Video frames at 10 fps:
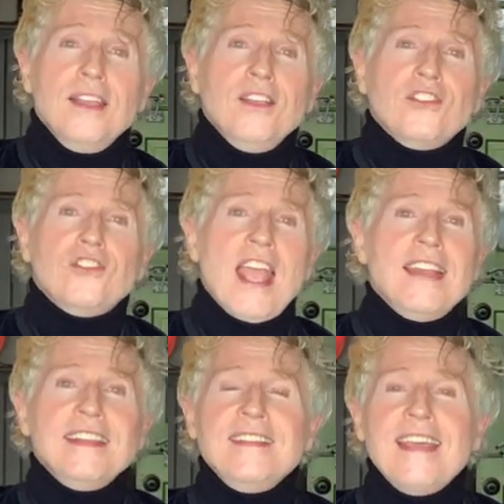
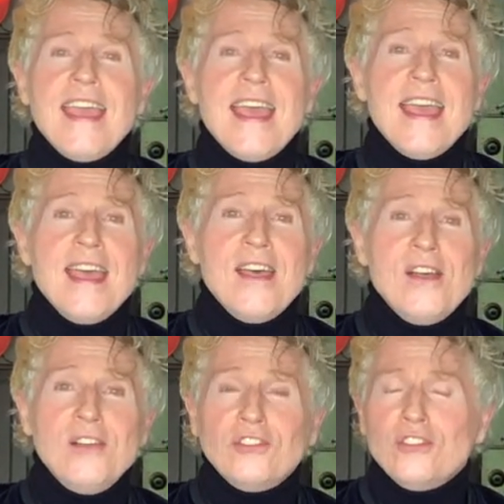standing
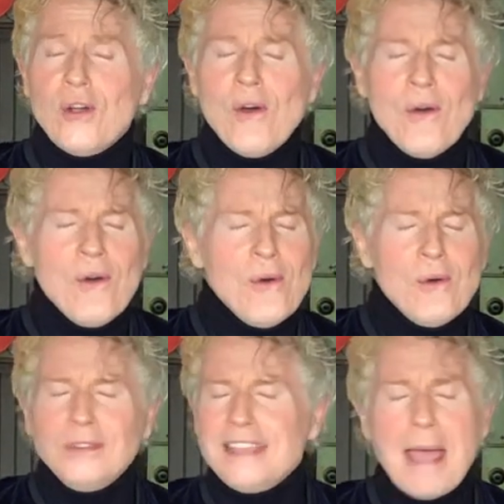there
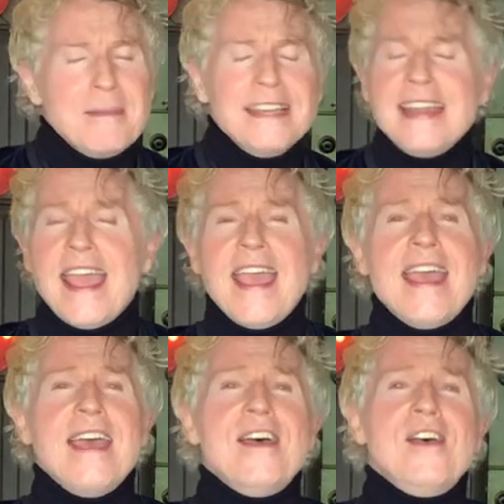so
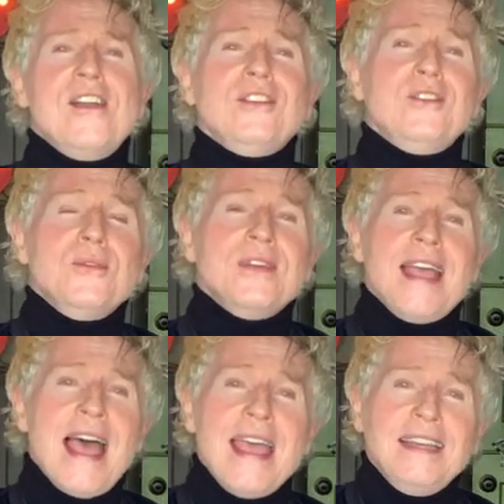debonair, you
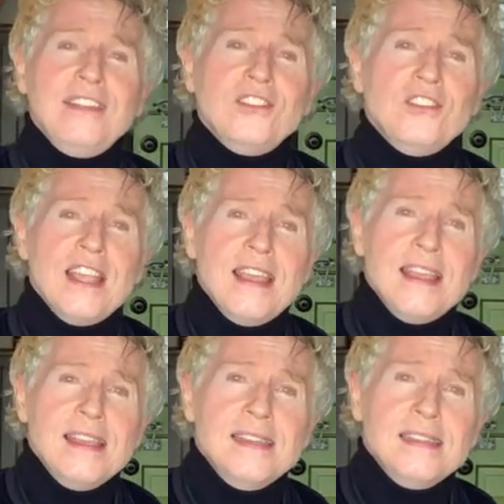kindly
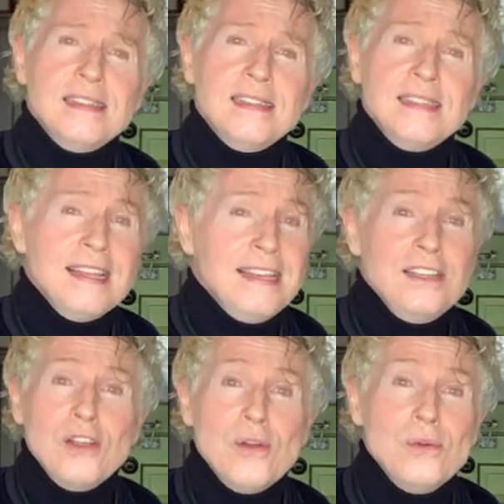said
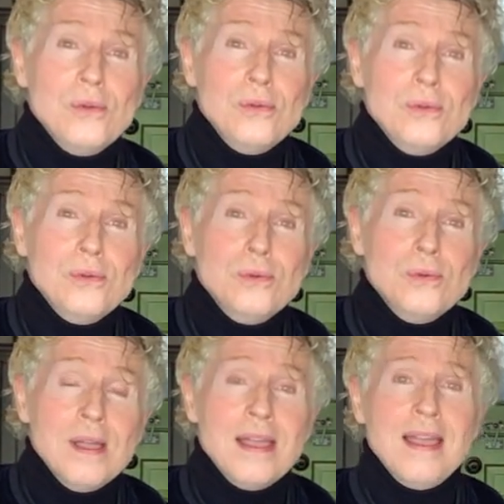hello.
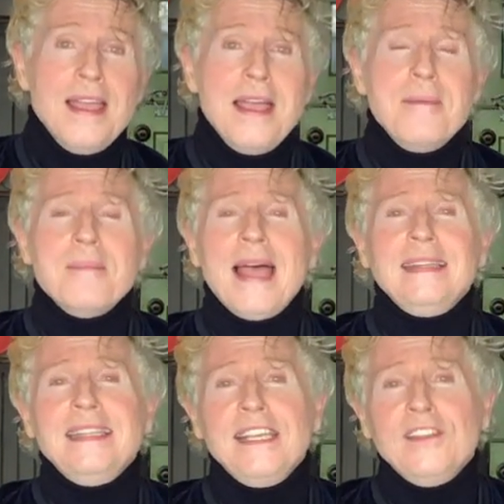My
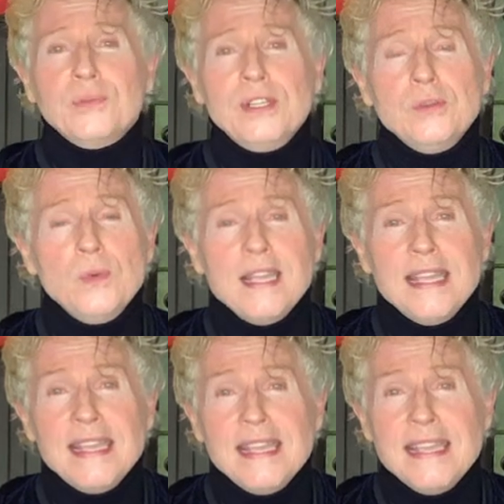knees went
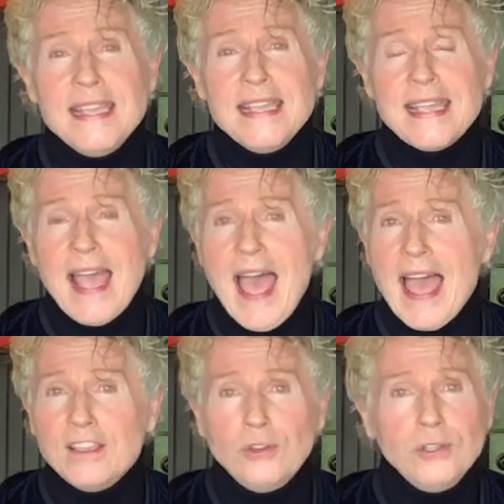weak,
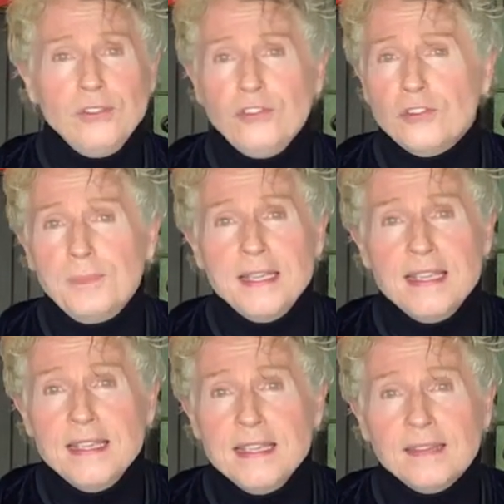I couldn't
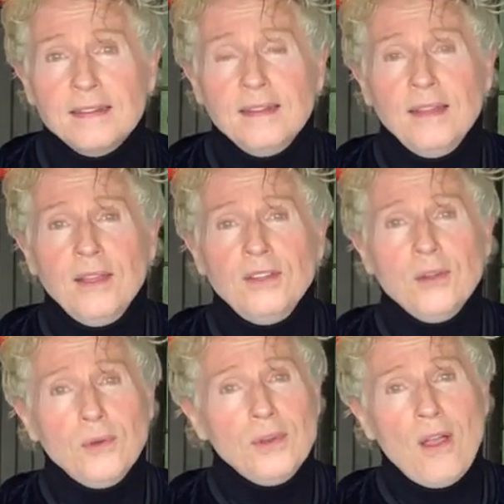speak,
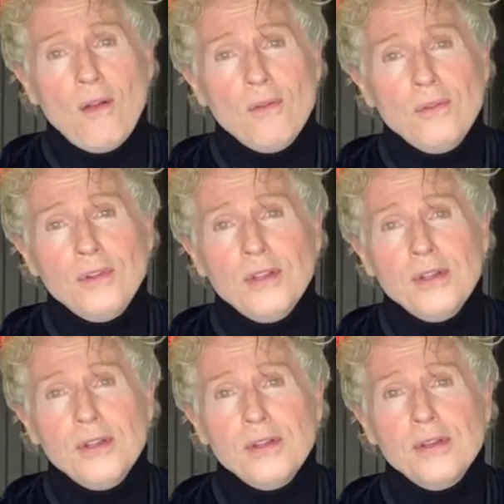no
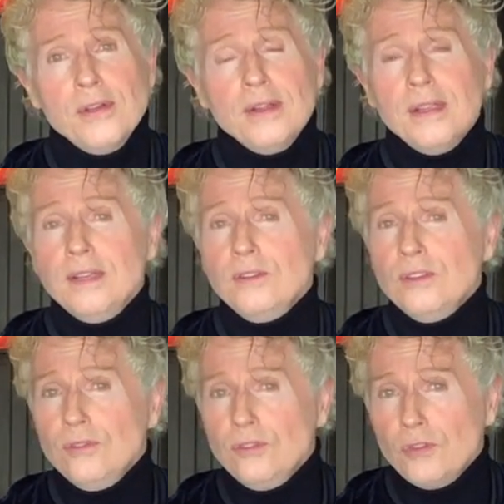longer in
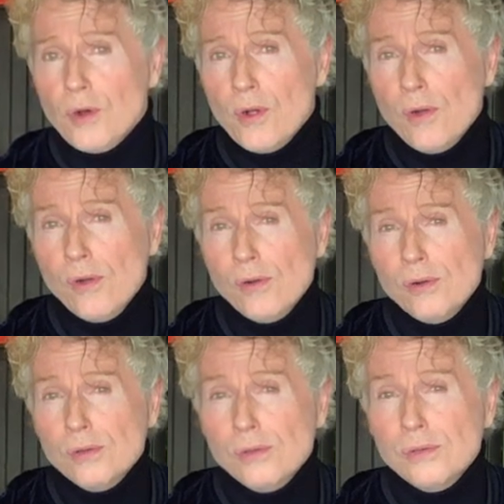control.